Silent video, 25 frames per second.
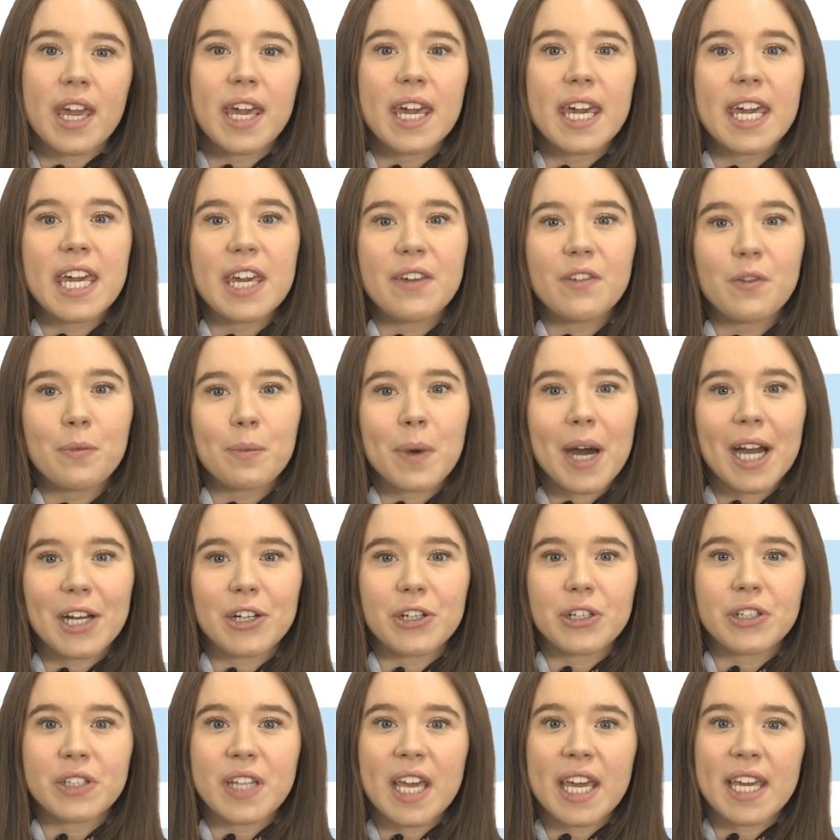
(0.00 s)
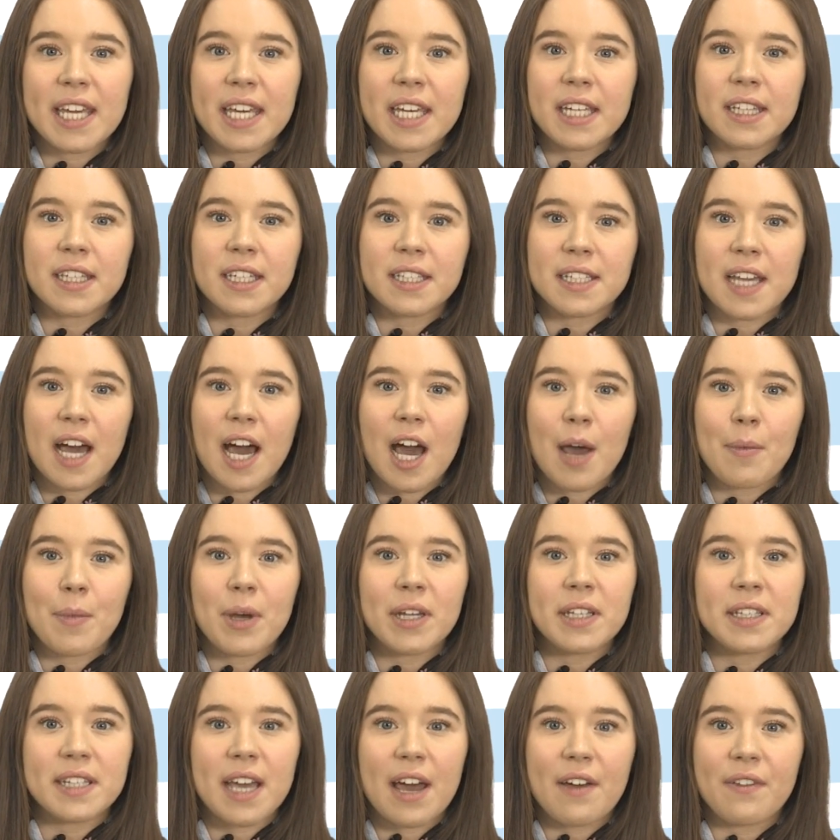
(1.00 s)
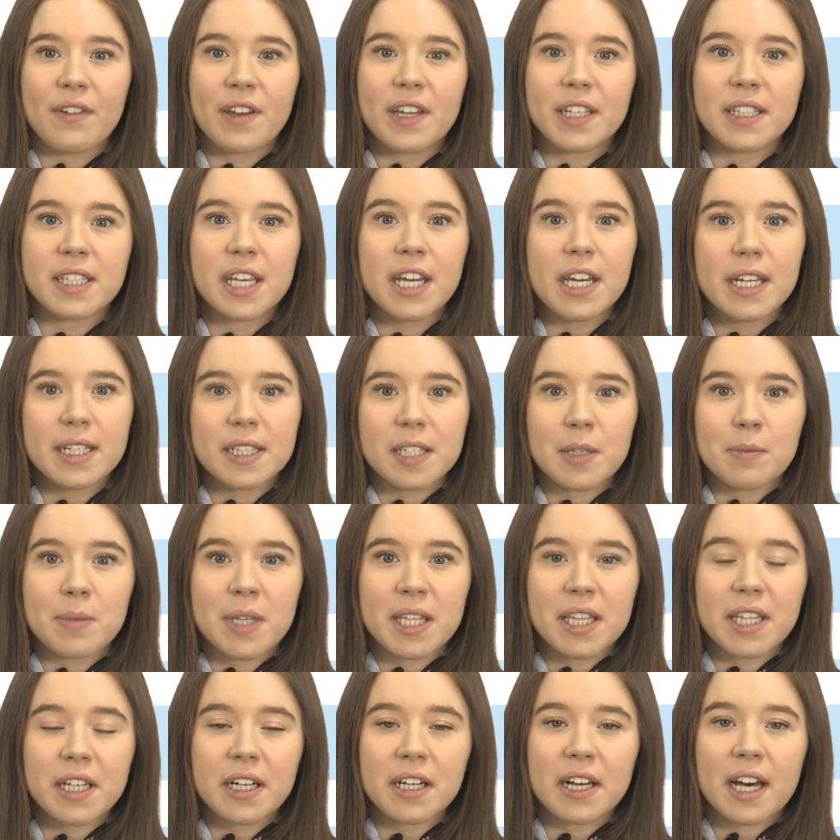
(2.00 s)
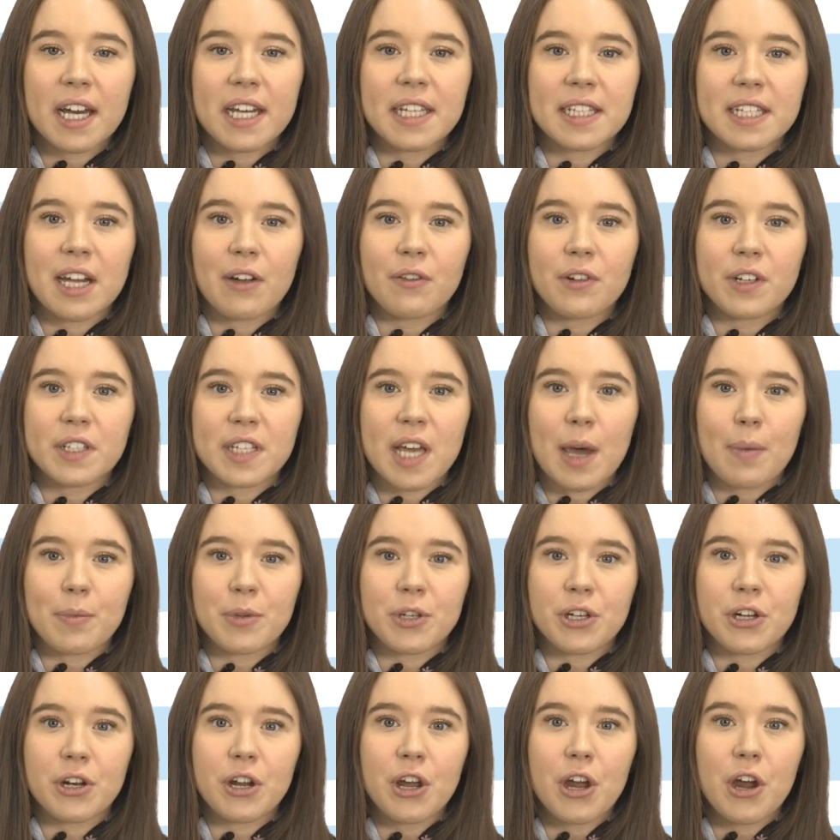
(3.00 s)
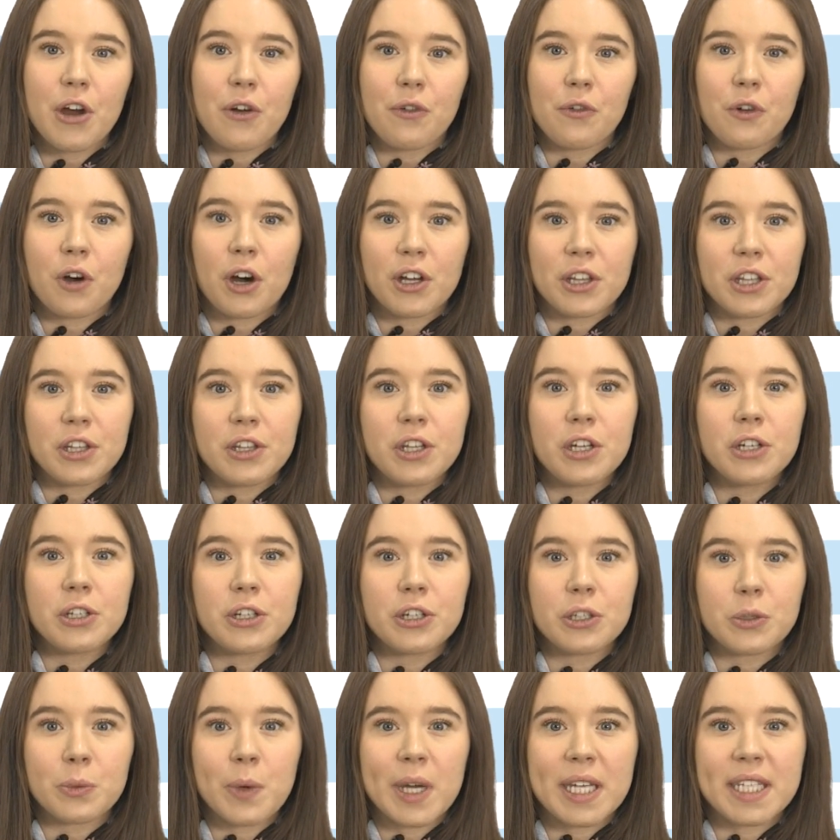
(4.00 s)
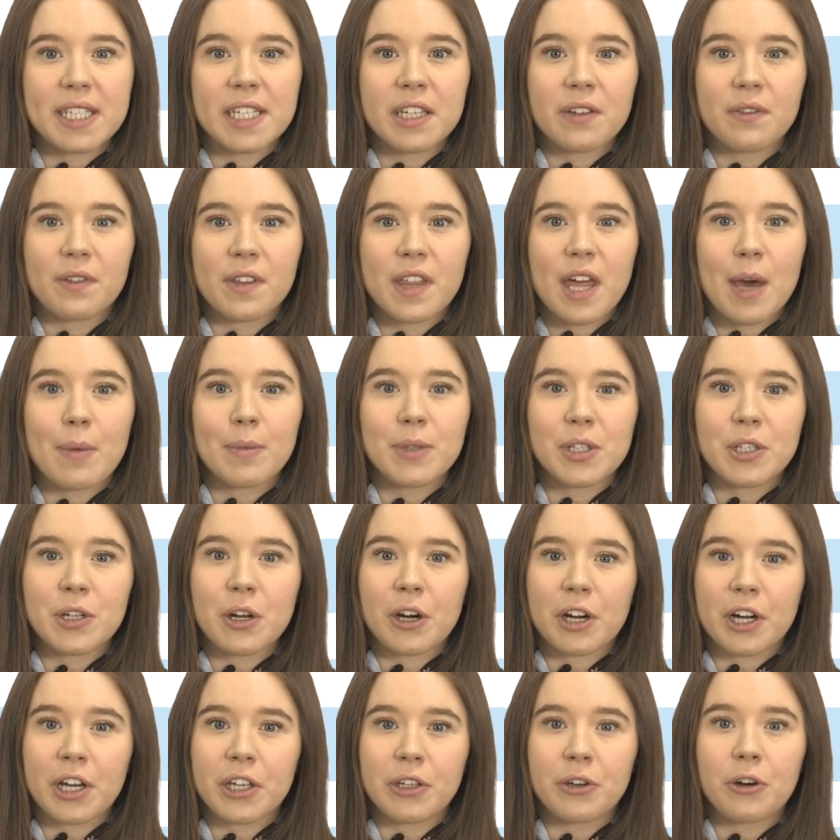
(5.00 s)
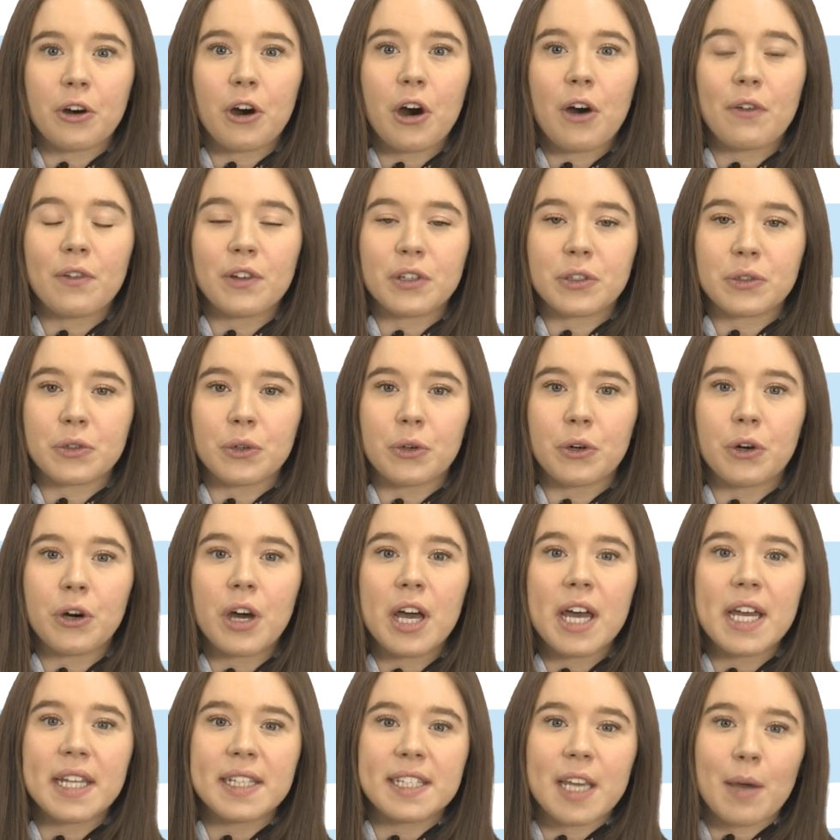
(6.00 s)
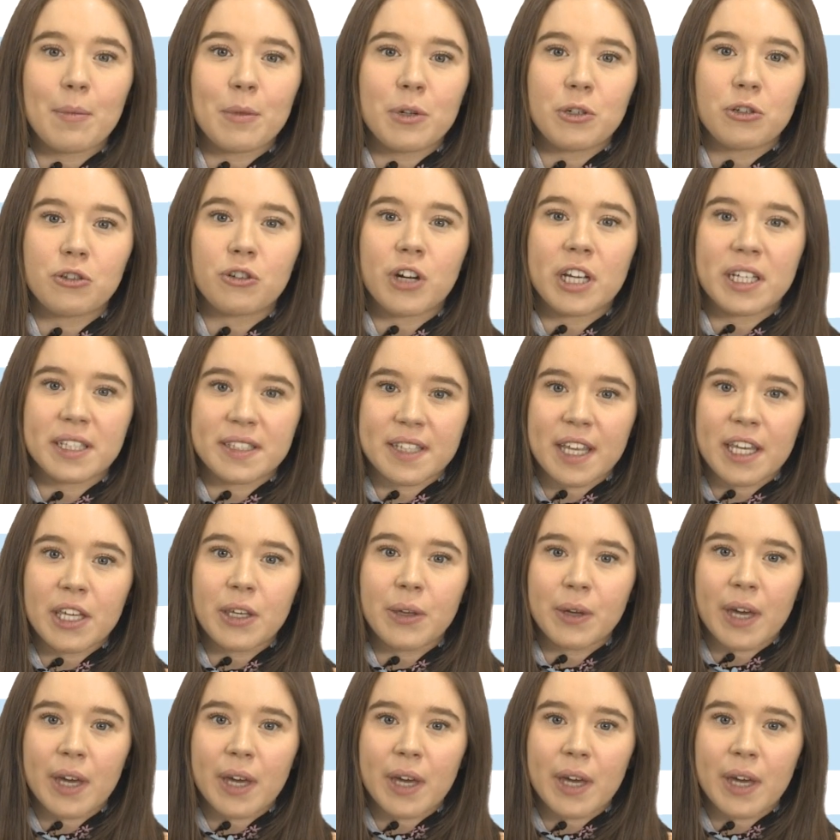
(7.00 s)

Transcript: Even by just taking the time and effort to meet the client at reception rather than just waiting for them to knock at your office door demonstrates that you